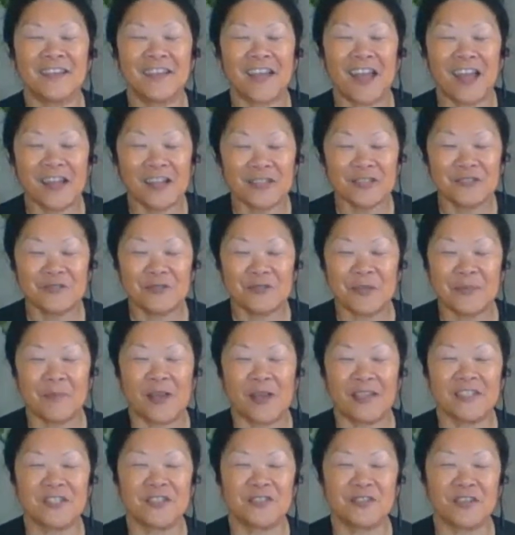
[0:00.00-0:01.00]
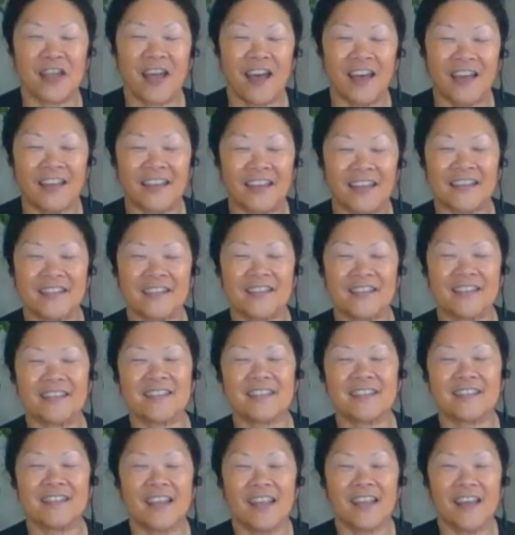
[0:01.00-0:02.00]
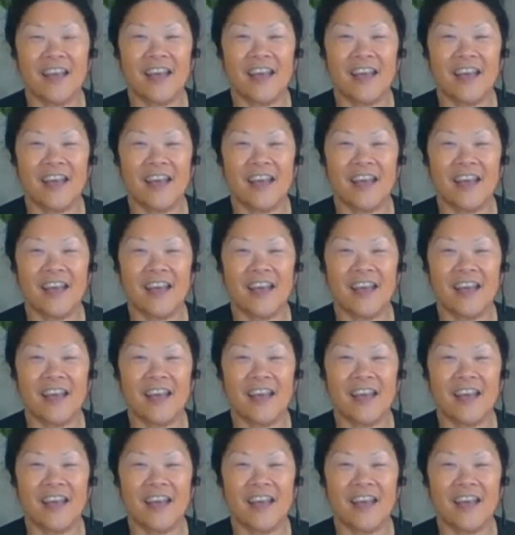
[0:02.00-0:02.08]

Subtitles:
Gayatri mantra it's